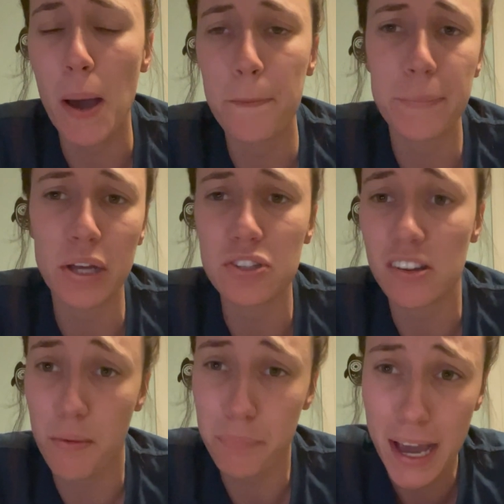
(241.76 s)
belt
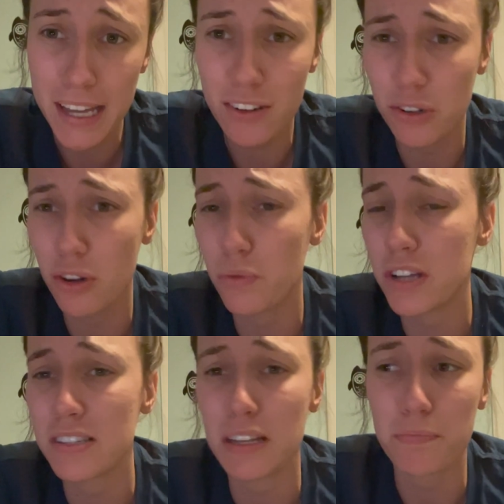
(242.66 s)
on a bike or a
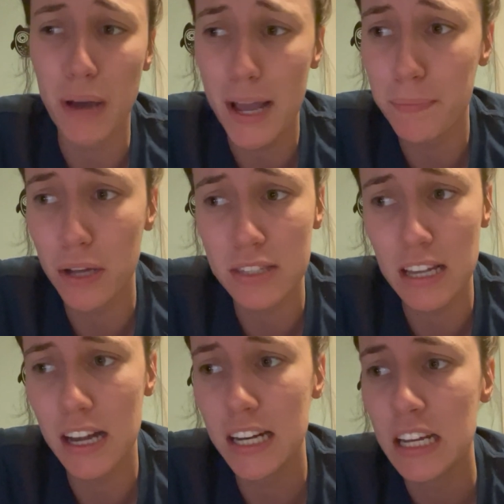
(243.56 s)
rusted pipe
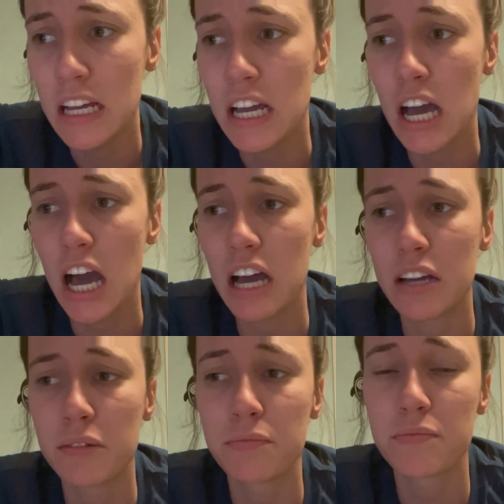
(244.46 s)
outside.
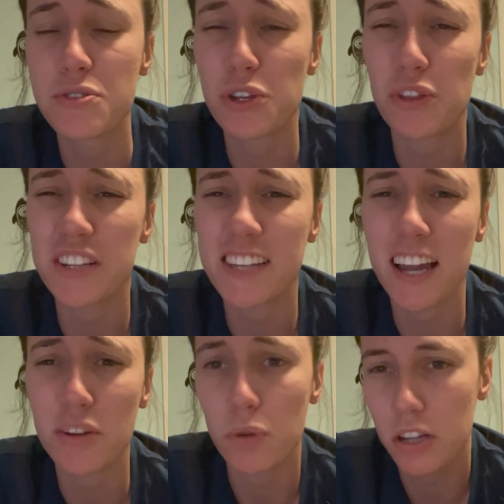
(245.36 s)
So that's
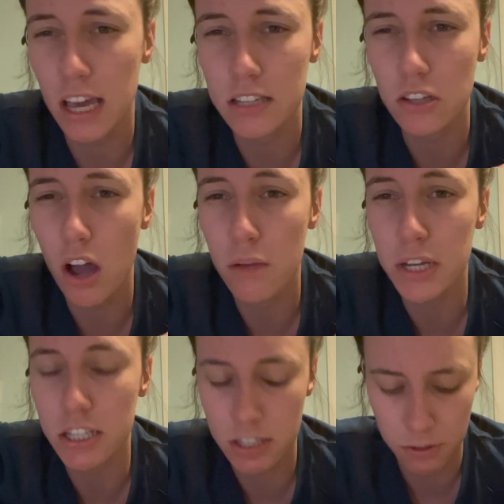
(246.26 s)
kind of where that's common,
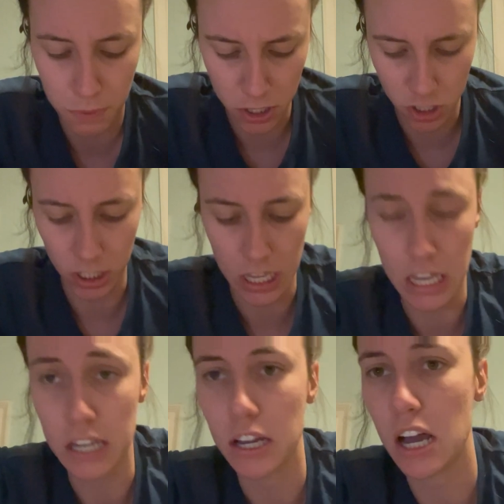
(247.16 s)

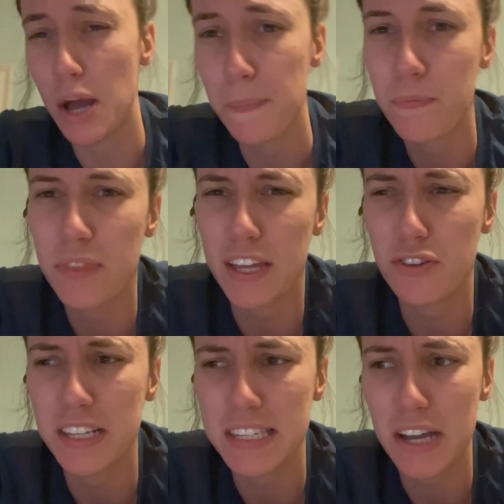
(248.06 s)
especially that
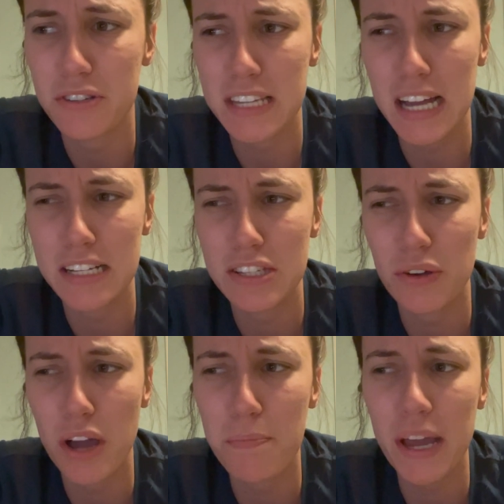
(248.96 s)
you can see outside.
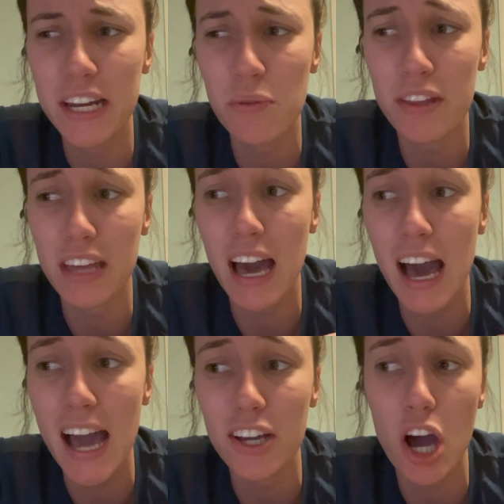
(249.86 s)
So a penny with a
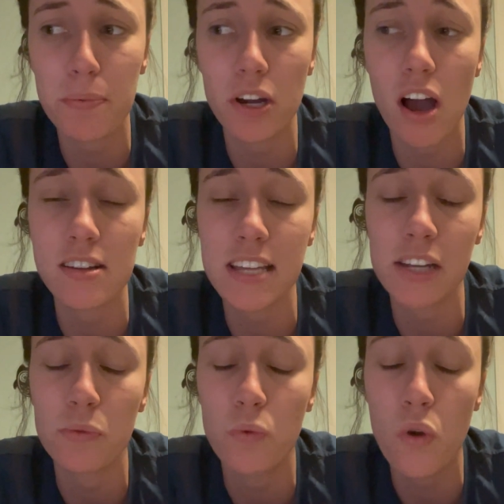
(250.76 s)
high copper
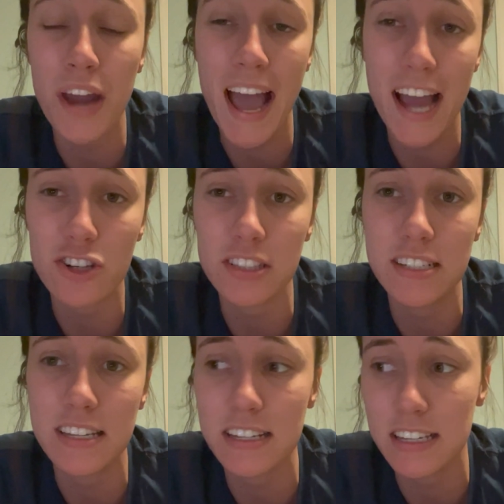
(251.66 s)
content won't actually
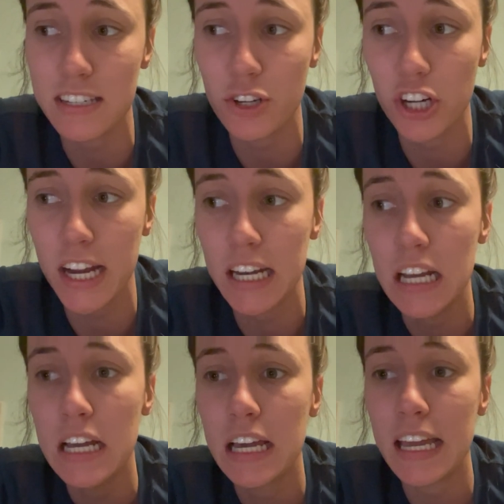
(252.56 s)
disintegrate
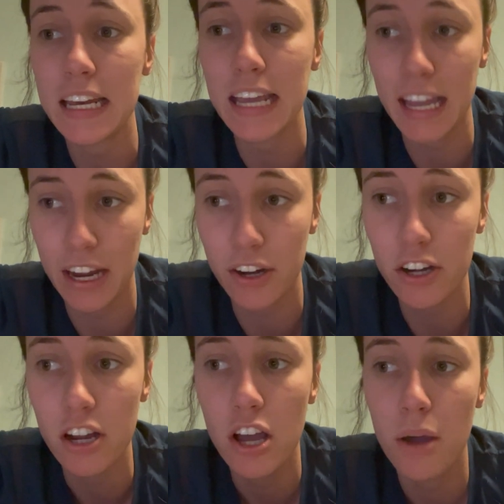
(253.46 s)
in
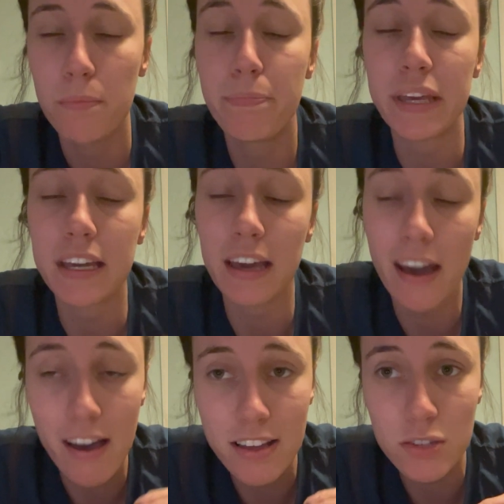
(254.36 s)
air
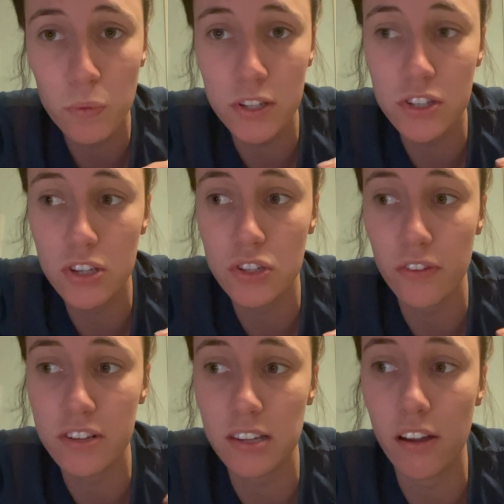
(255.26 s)
because once the
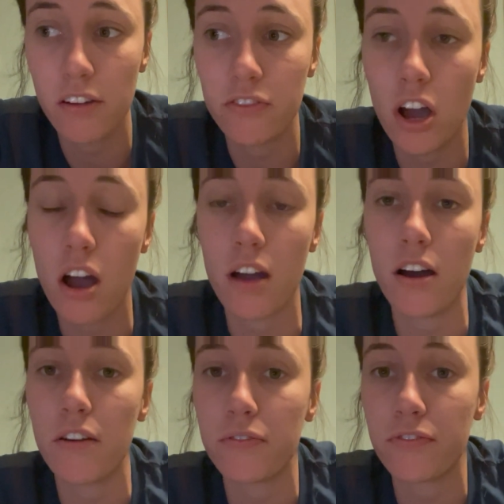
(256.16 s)
surface layer
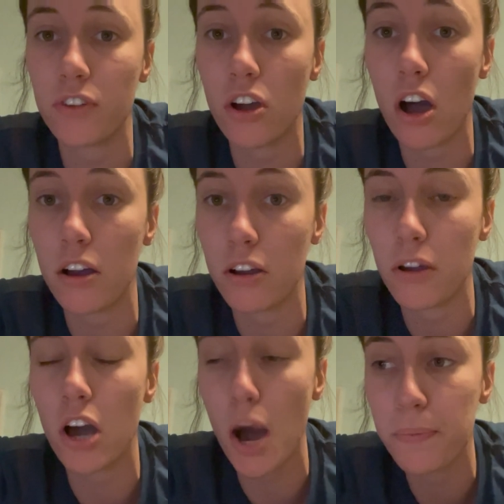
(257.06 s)
of
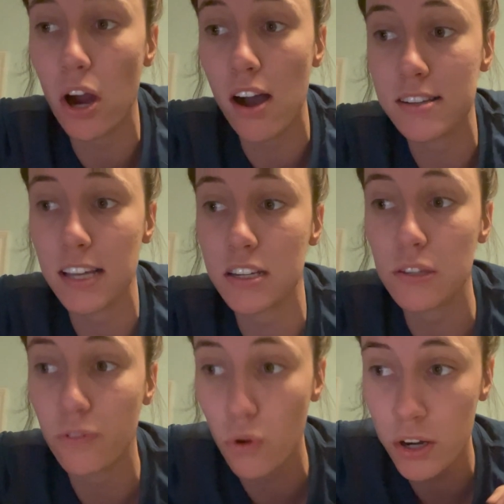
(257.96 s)
copper oxide is
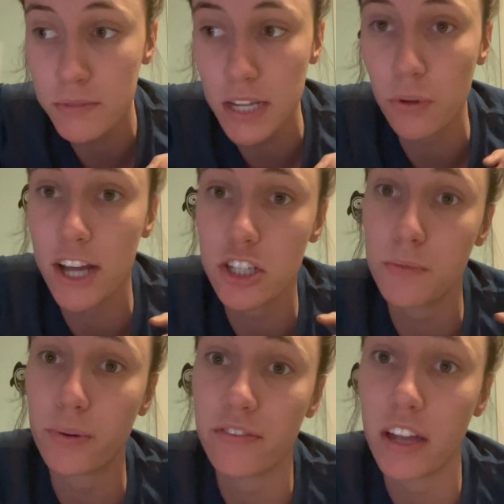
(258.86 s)
formed, it will
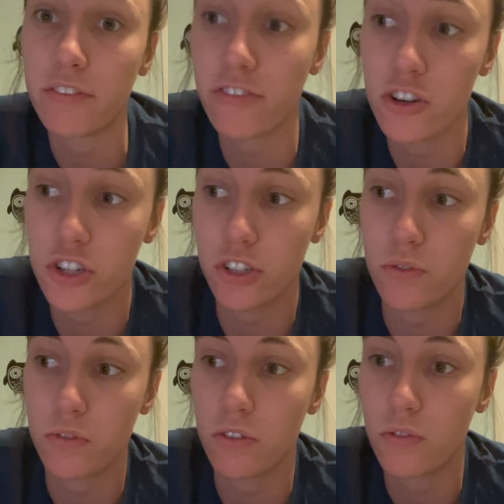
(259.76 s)
actually prevent further
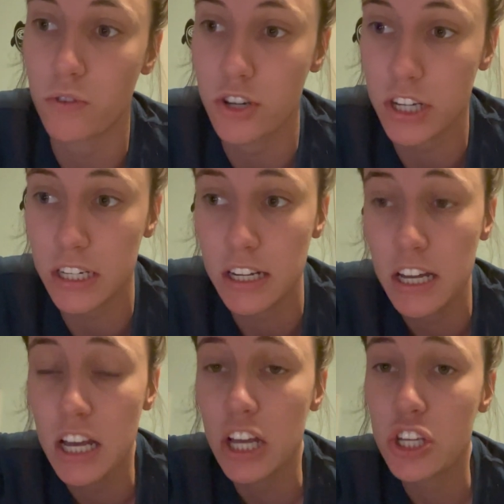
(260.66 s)
corrosion.
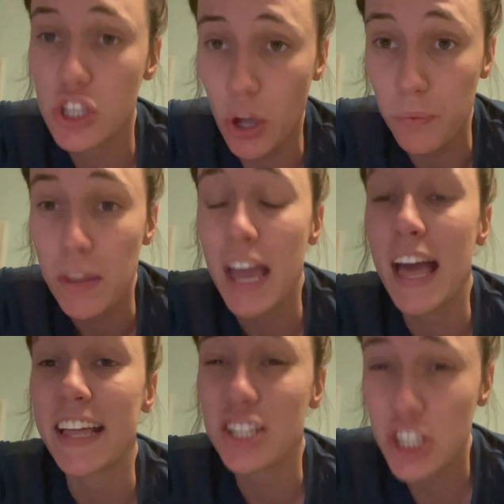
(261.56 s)
So
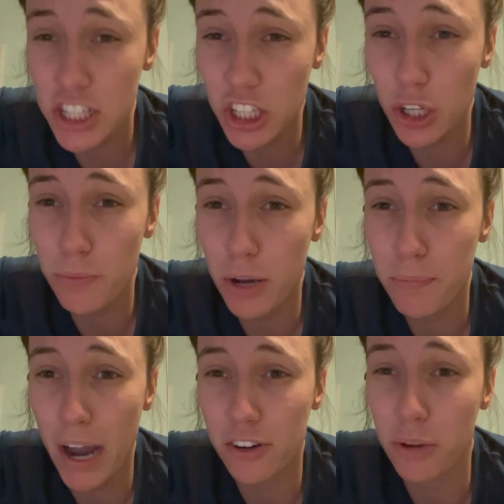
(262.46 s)
just a little bit of
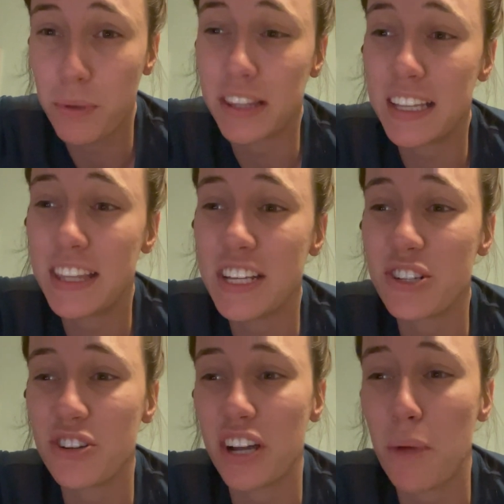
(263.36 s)
background, but these
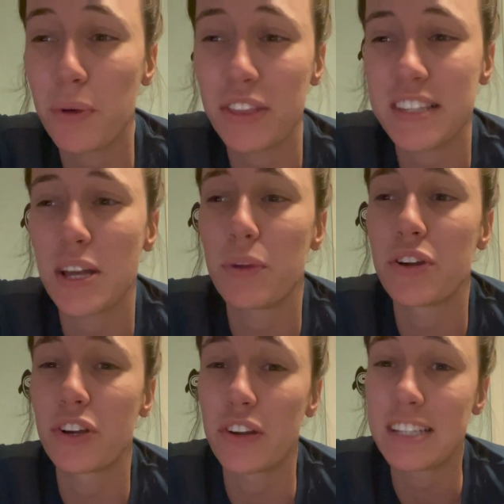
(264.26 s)
are a couple of things that we
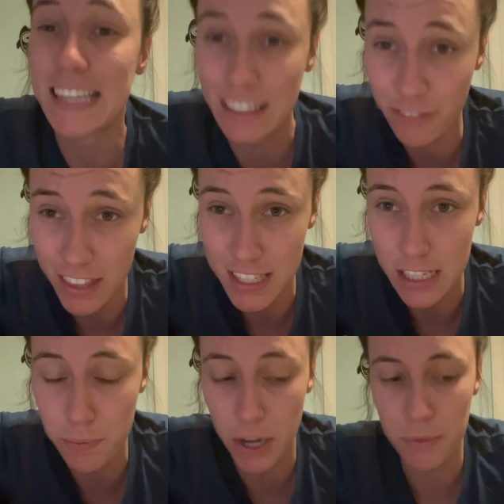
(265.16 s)
are going to need for this
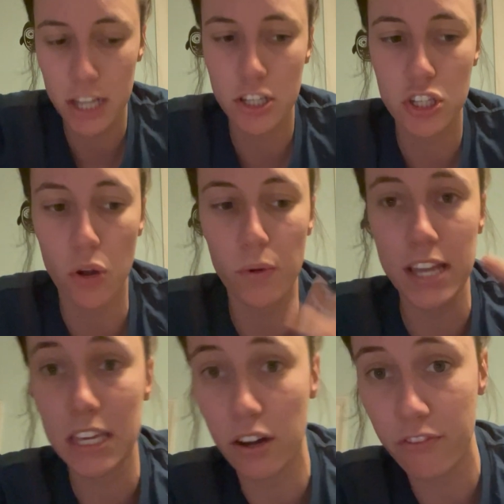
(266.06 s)
experiment. So
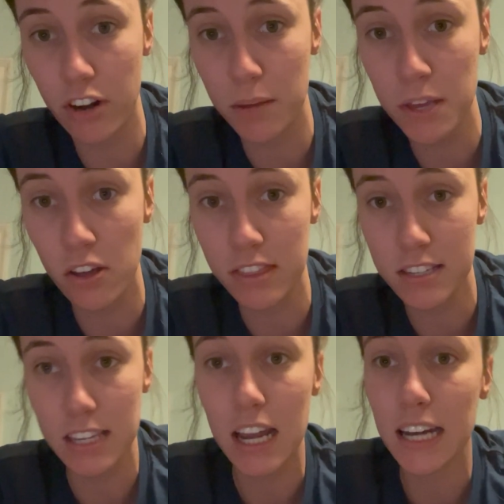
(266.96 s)
right here in front of me on
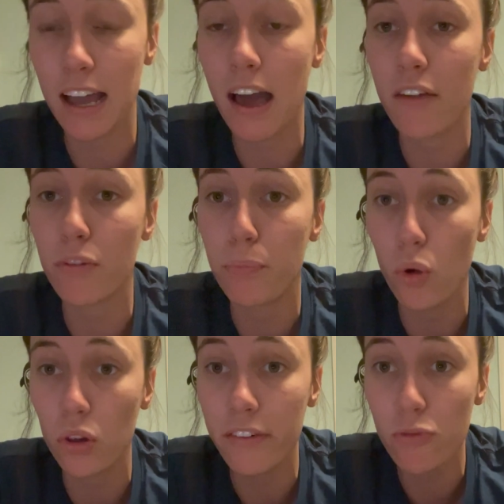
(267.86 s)
this side, I have a
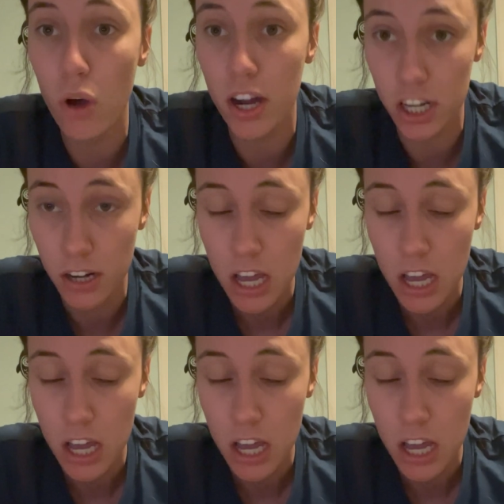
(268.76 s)
bowl of water,